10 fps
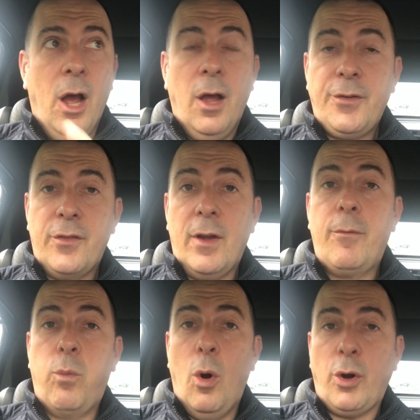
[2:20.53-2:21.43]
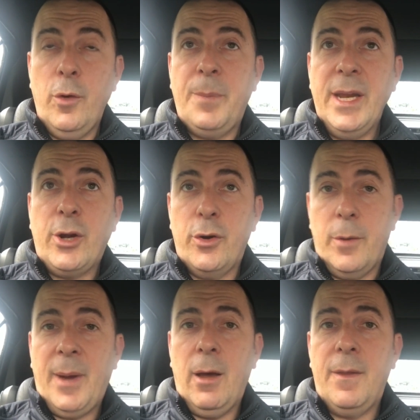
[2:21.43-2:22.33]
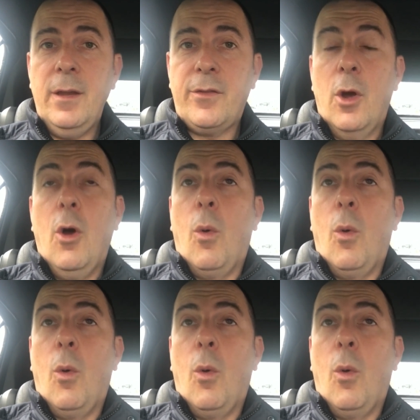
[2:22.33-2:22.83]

ask yourself, what could be good about this?